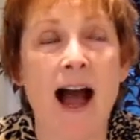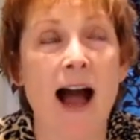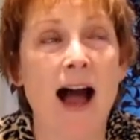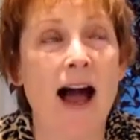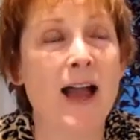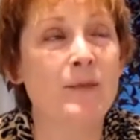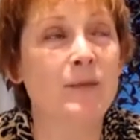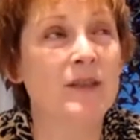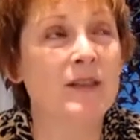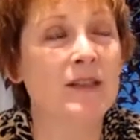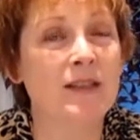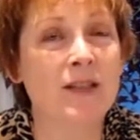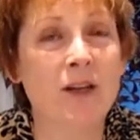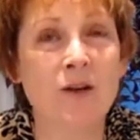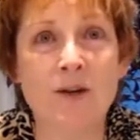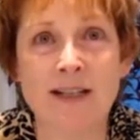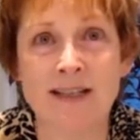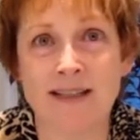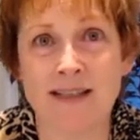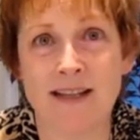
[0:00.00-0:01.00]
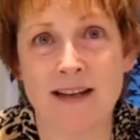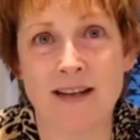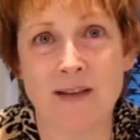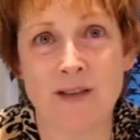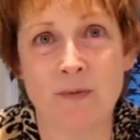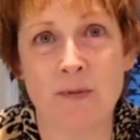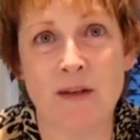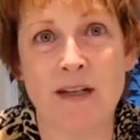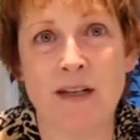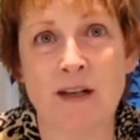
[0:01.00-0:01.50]
I'm so excited
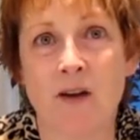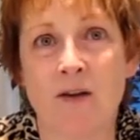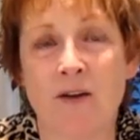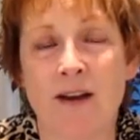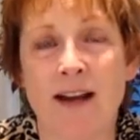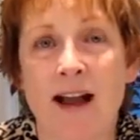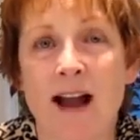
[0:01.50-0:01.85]
to be going.